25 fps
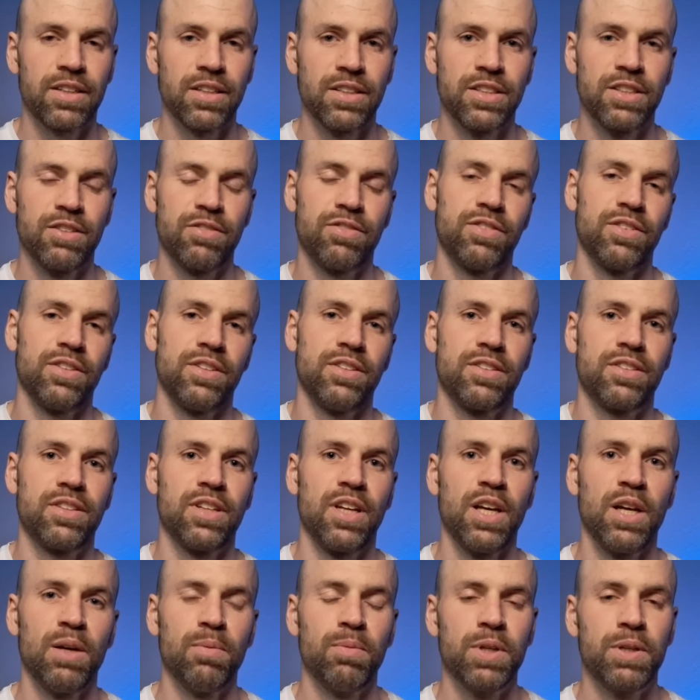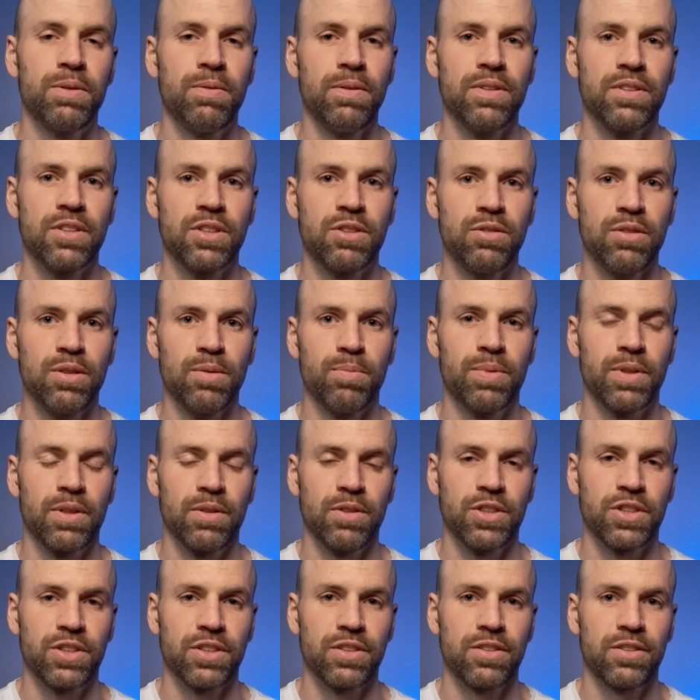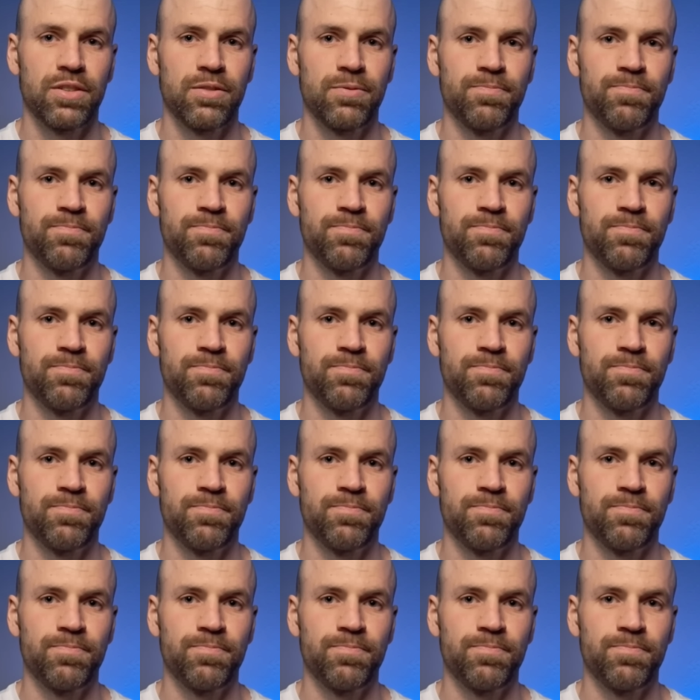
difference between the two approaches.